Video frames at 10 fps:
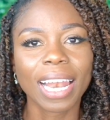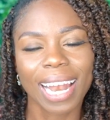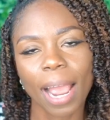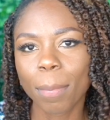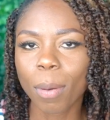
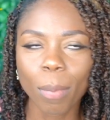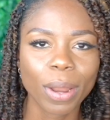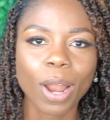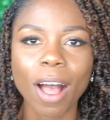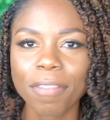light bulb
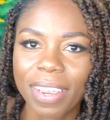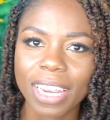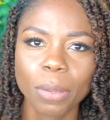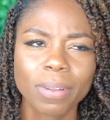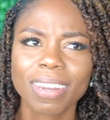went off, and
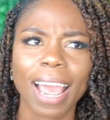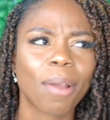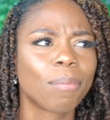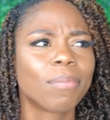he was like,